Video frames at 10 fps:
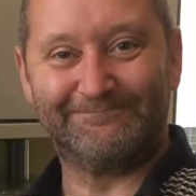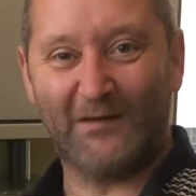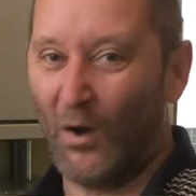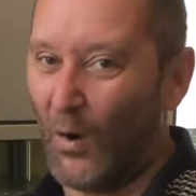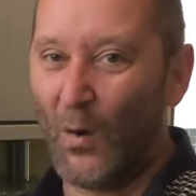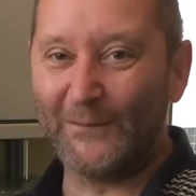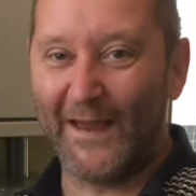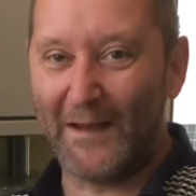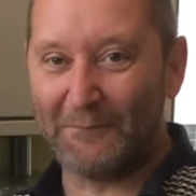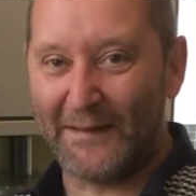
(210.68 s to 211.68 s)
Oh
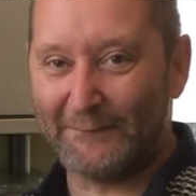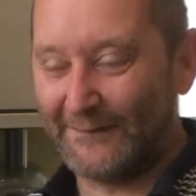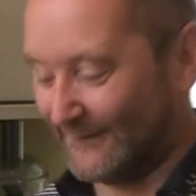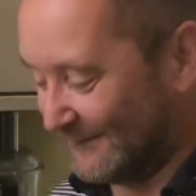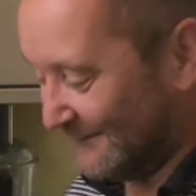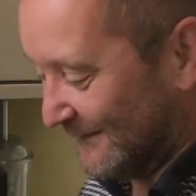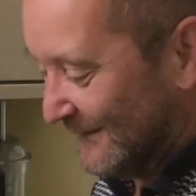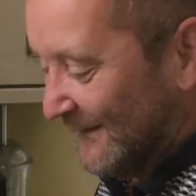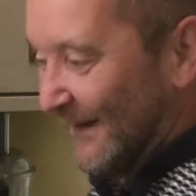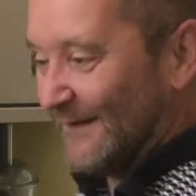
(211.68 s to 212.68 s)
yeah, baby.
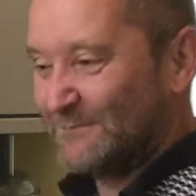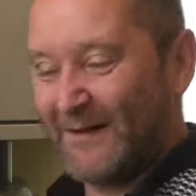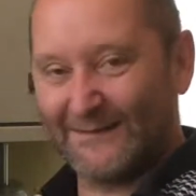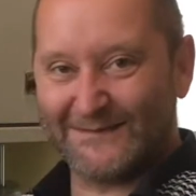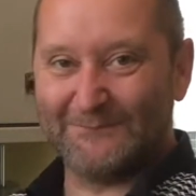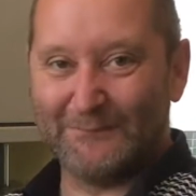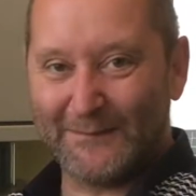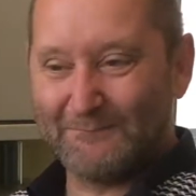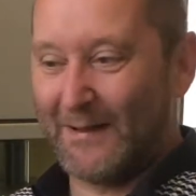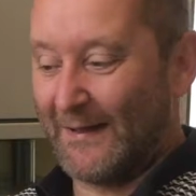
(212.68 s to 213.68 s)
Now this might seem a
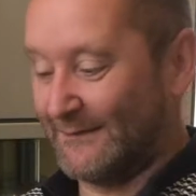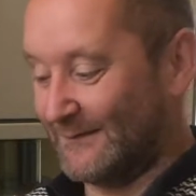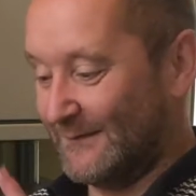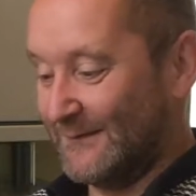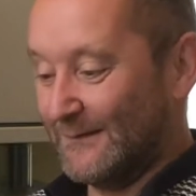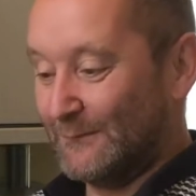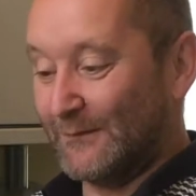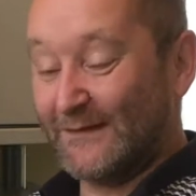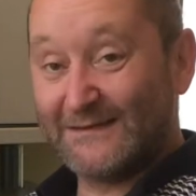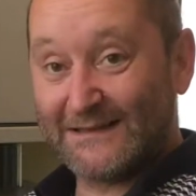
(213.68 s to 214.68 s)
bit mad,
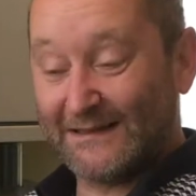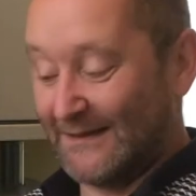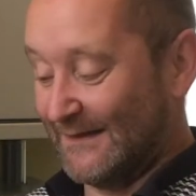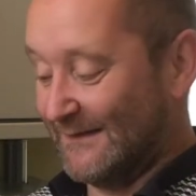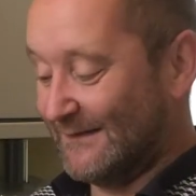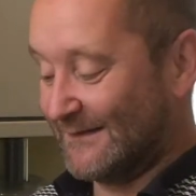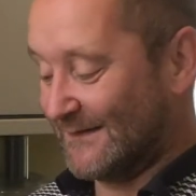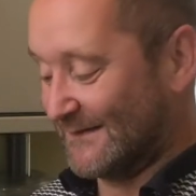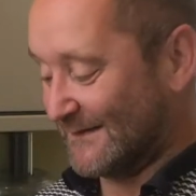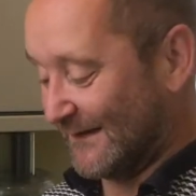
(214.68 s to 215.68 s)
but this is clean.
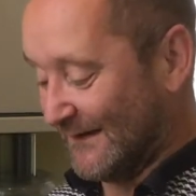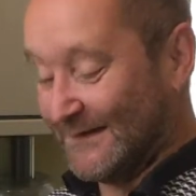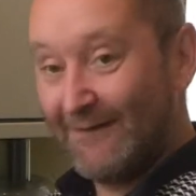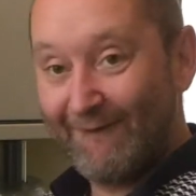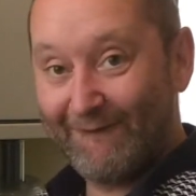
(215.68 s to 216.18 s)
This is clean.